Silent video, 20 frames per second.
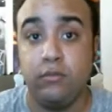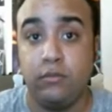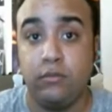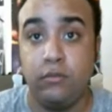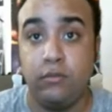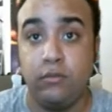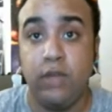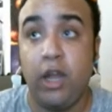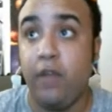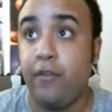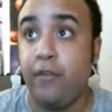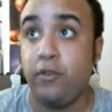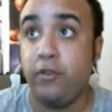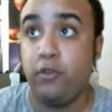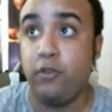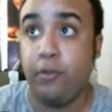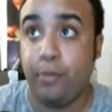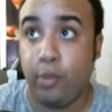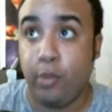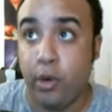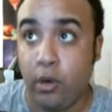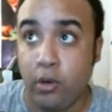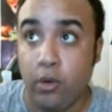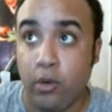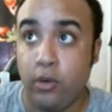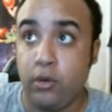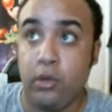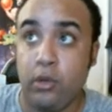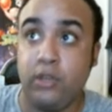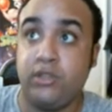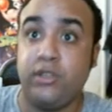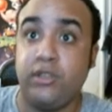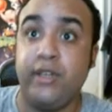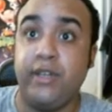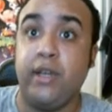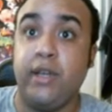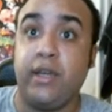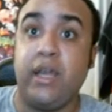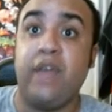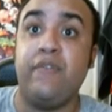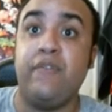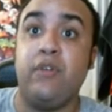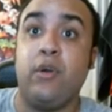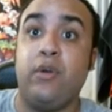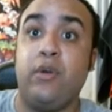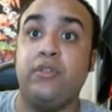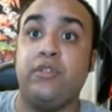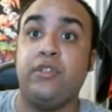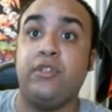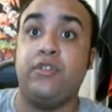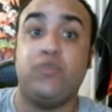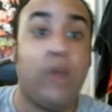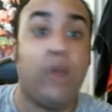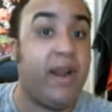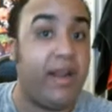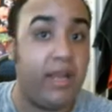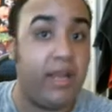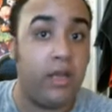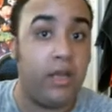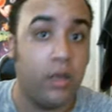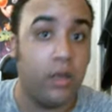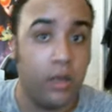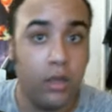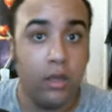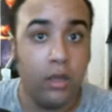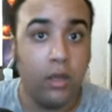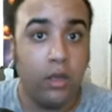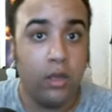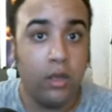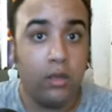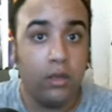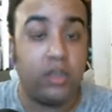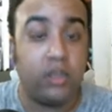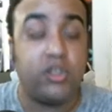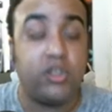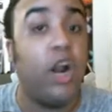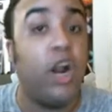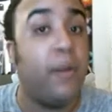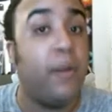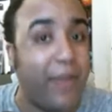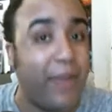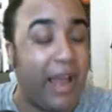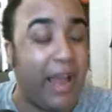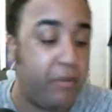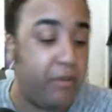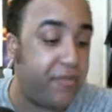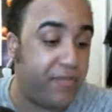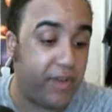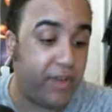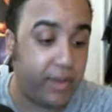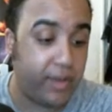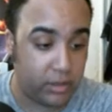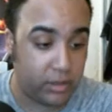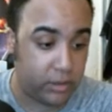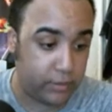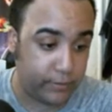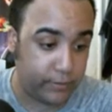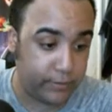Now, there's a report going on saying that Kevin Owens is ready to turn babyface.